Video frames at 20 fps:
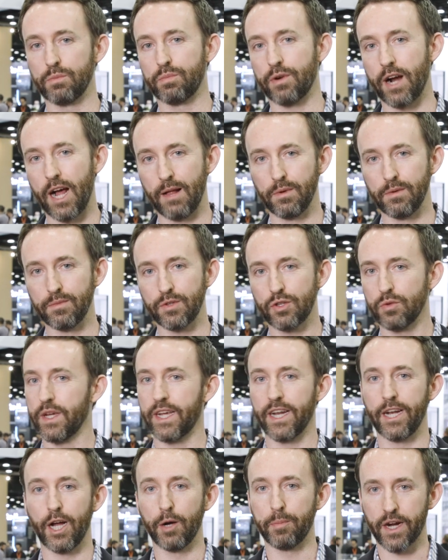problems that we
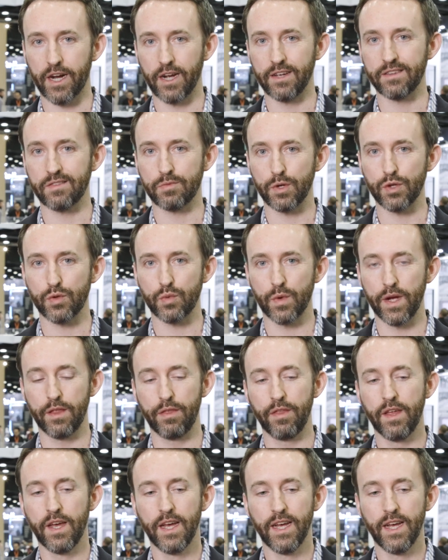can help our customers with,